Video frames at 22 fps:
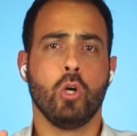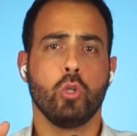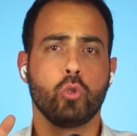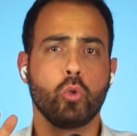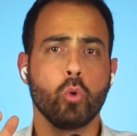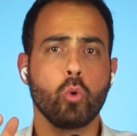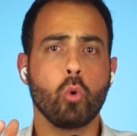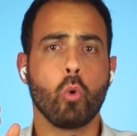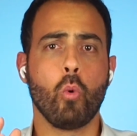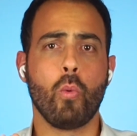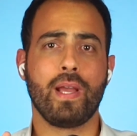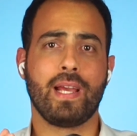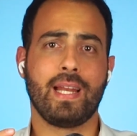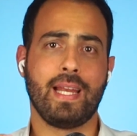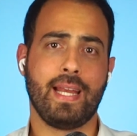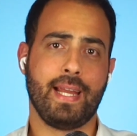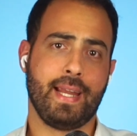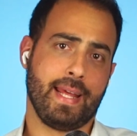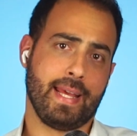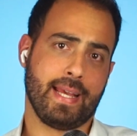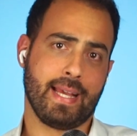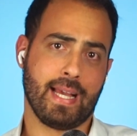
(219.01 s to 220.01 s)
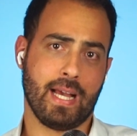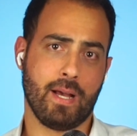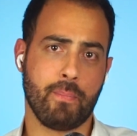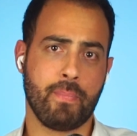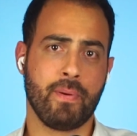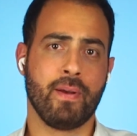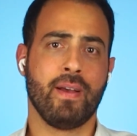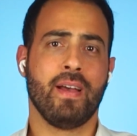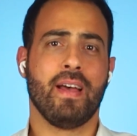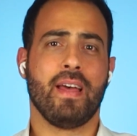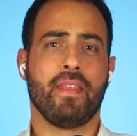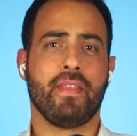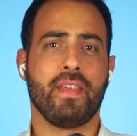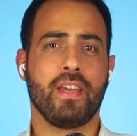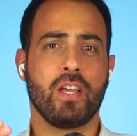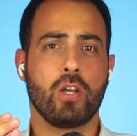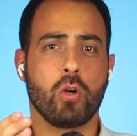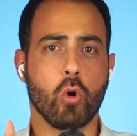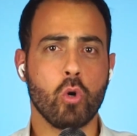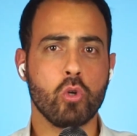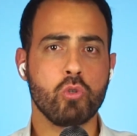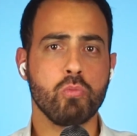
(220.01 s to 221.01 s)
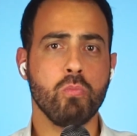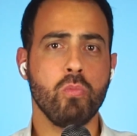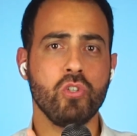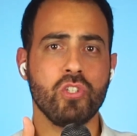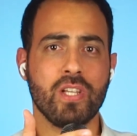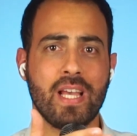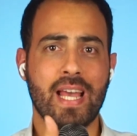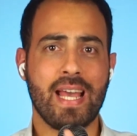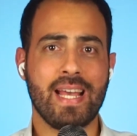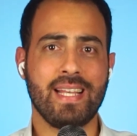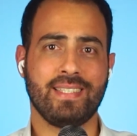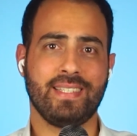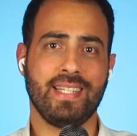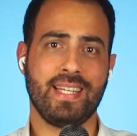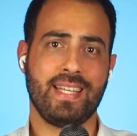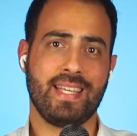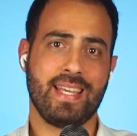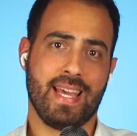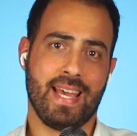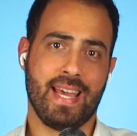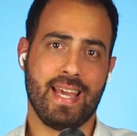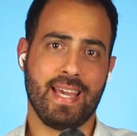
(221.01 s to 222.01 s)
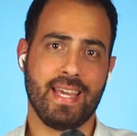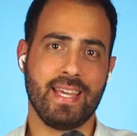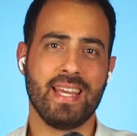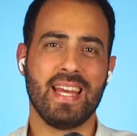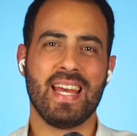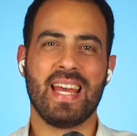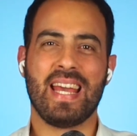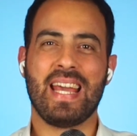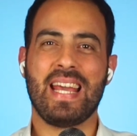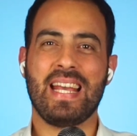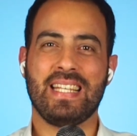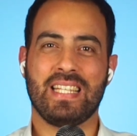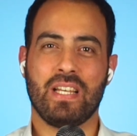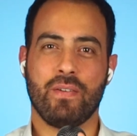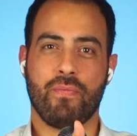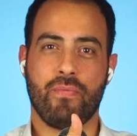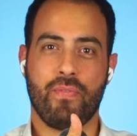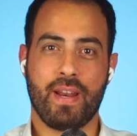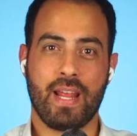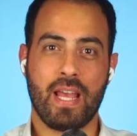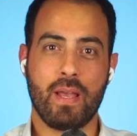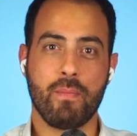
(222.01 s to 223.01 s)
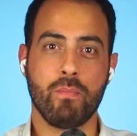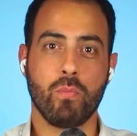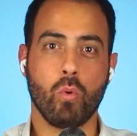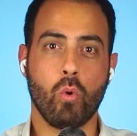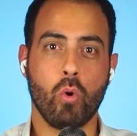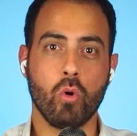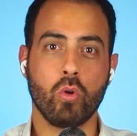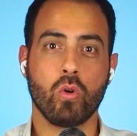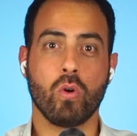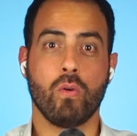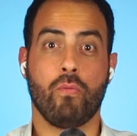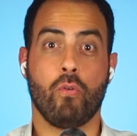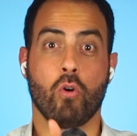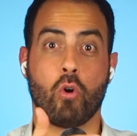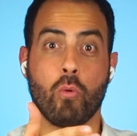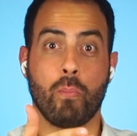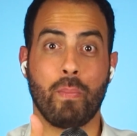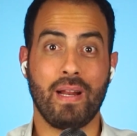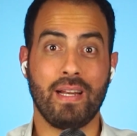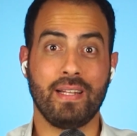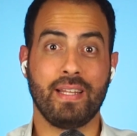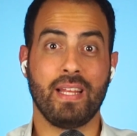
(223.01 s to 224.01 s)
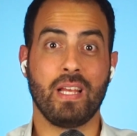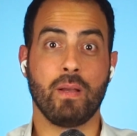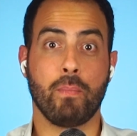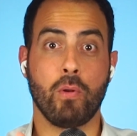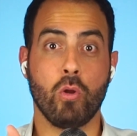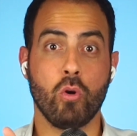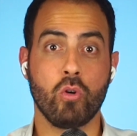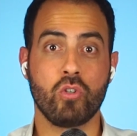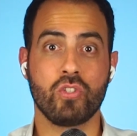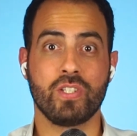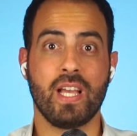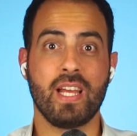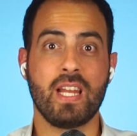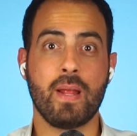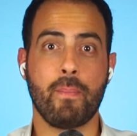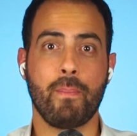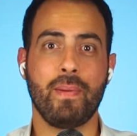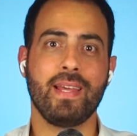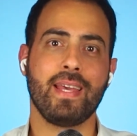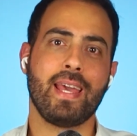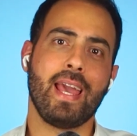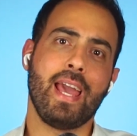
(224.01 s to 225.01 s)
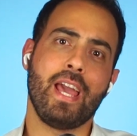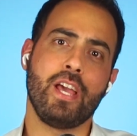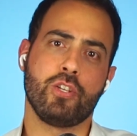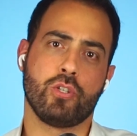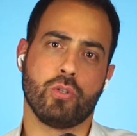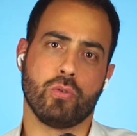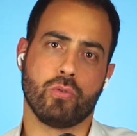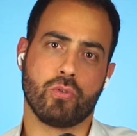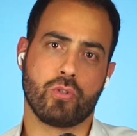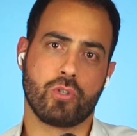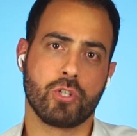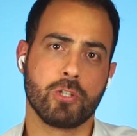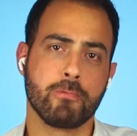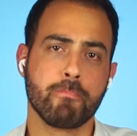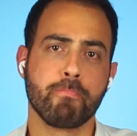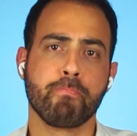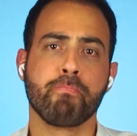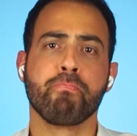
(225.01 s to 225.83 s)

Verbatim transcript: To quickly recap, the Cosmos SDK is a framework for building blockchain applications.